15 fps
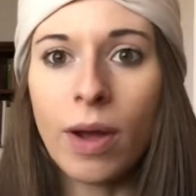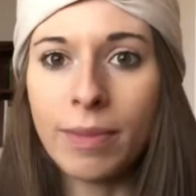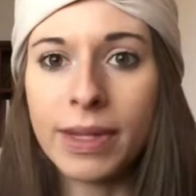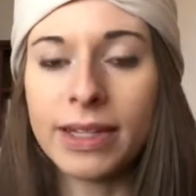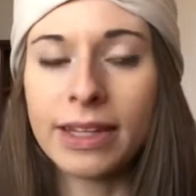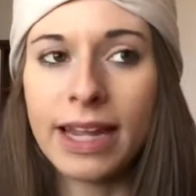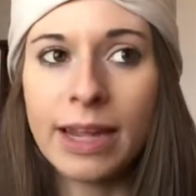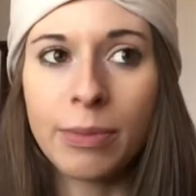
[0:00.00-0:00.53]
I'm
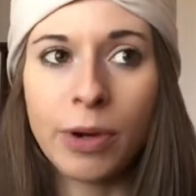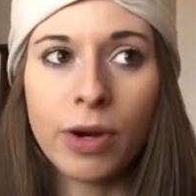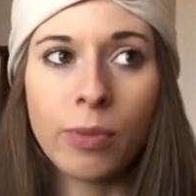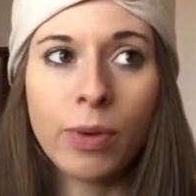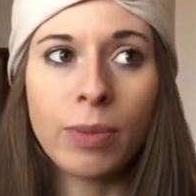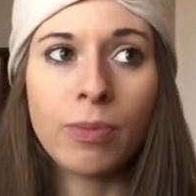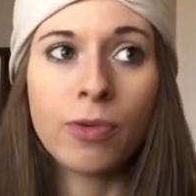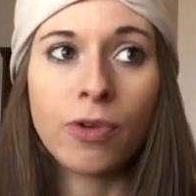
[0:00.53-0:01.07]
in labor.
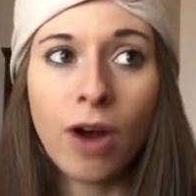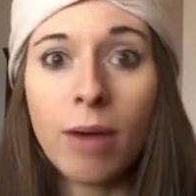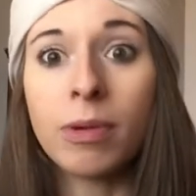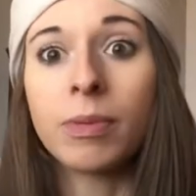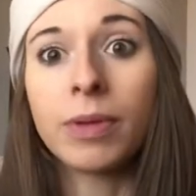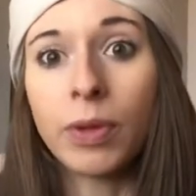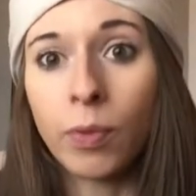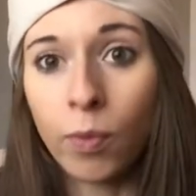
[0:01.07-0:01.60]
We
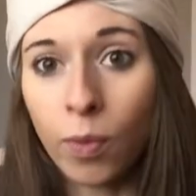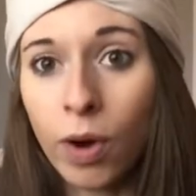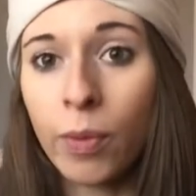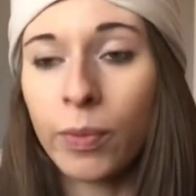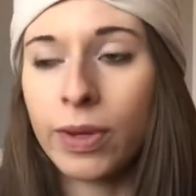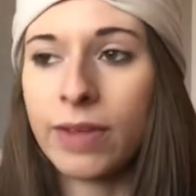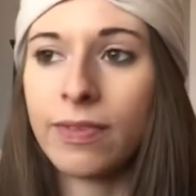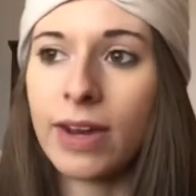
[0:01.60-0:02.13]
probably
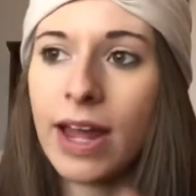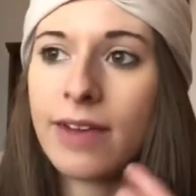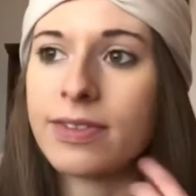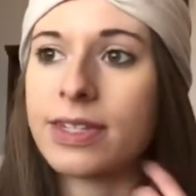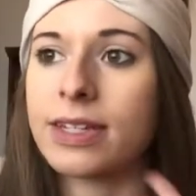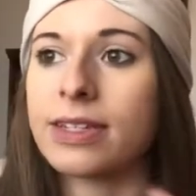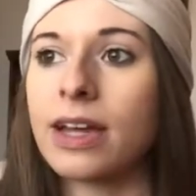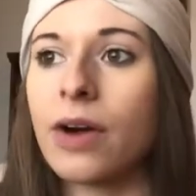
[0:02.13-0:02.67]
won't even have
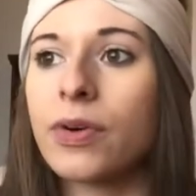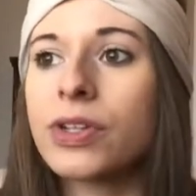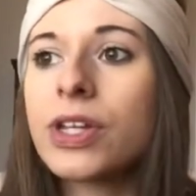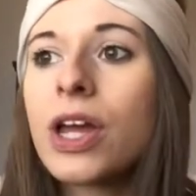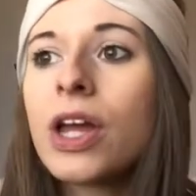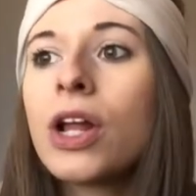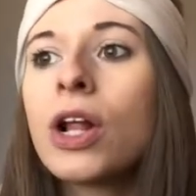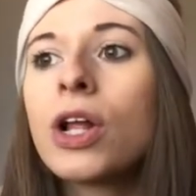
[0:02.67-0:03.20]
6 hours.
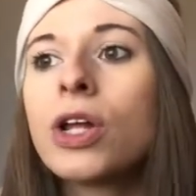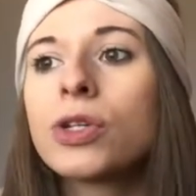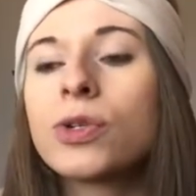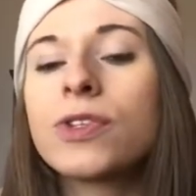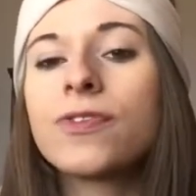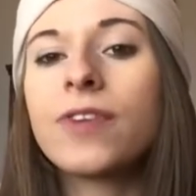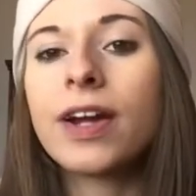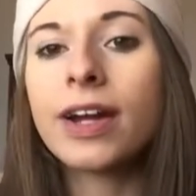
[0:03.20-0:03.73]
So
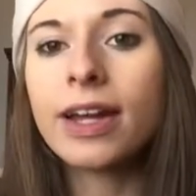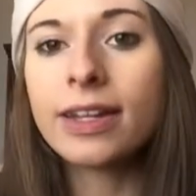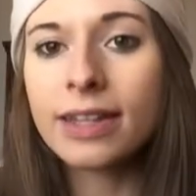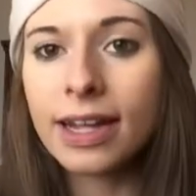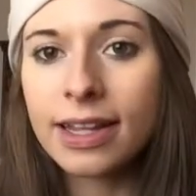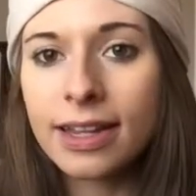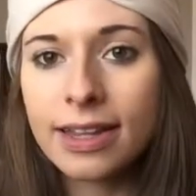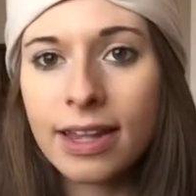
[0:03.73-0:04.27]
it's very
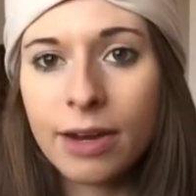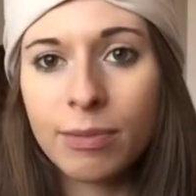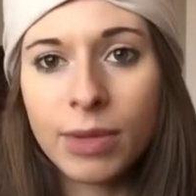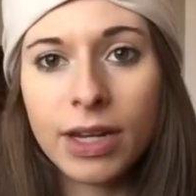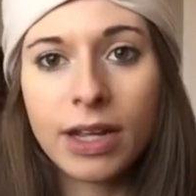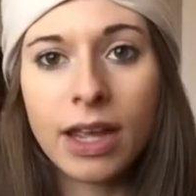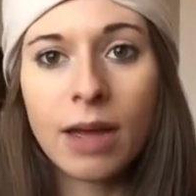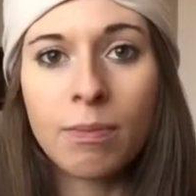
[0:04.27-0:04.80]
unlikely that I'm
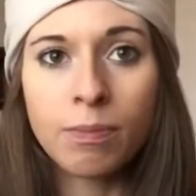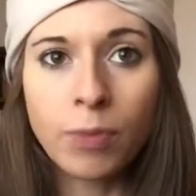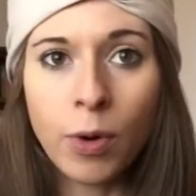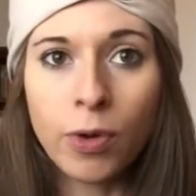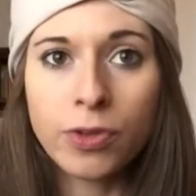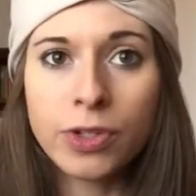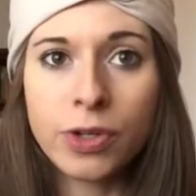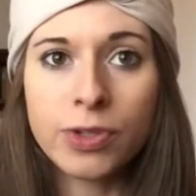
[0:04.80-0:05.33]
gonna get
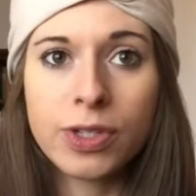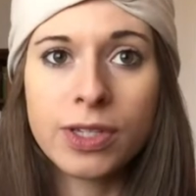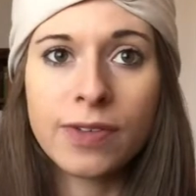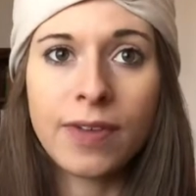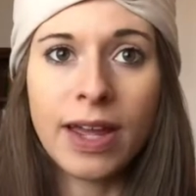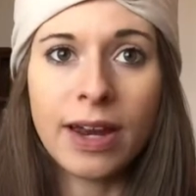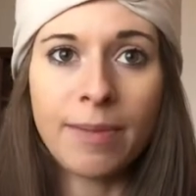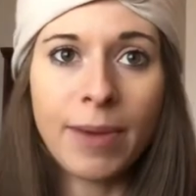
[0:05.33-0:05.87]
both doses of
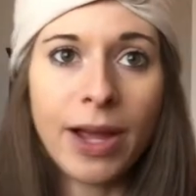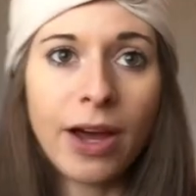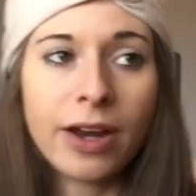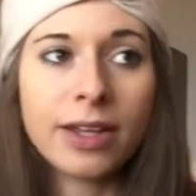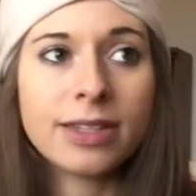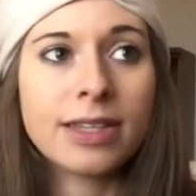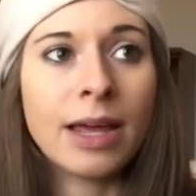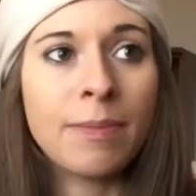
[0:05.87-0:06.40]

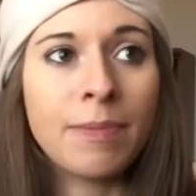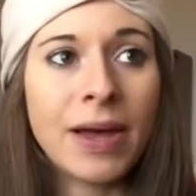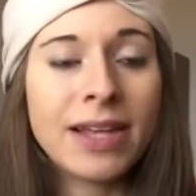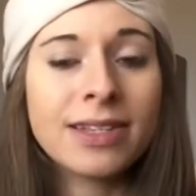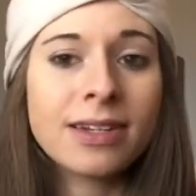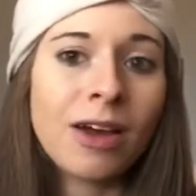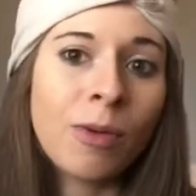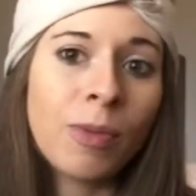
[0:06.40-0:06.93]
antibiotics. At
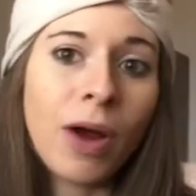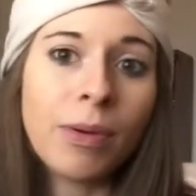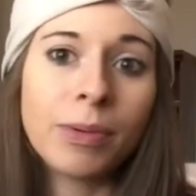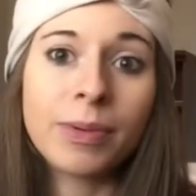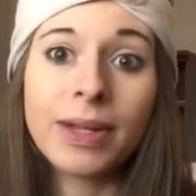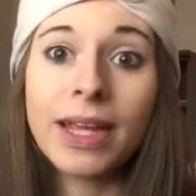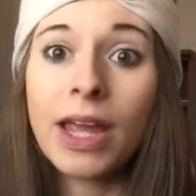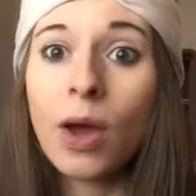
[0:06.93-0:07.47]
best, I'll
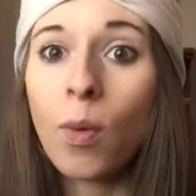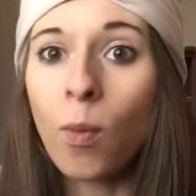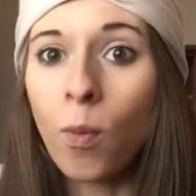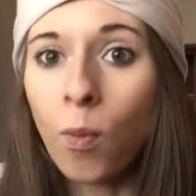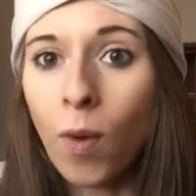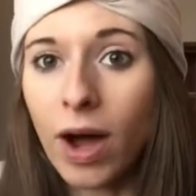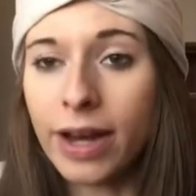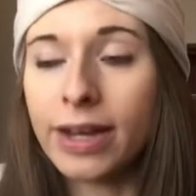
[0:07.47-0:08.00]
probably get
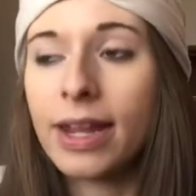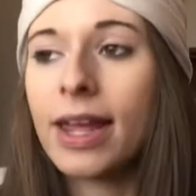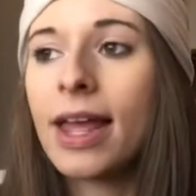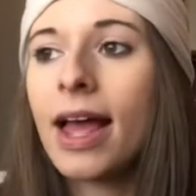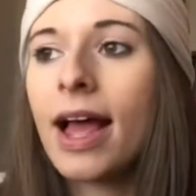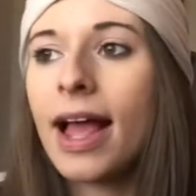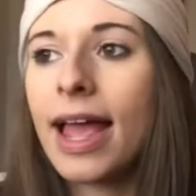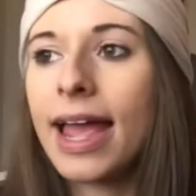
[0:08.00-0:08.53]
one.
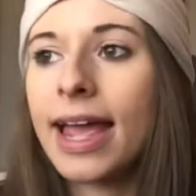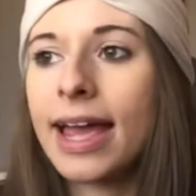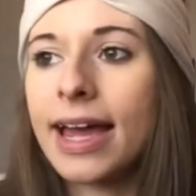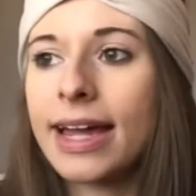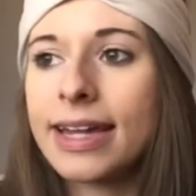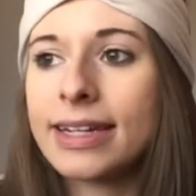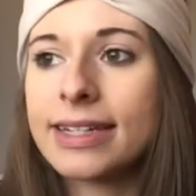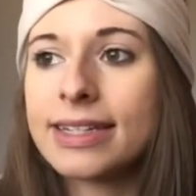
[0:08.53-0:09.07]

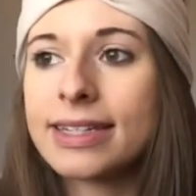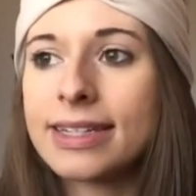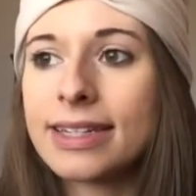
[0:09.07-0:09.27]
And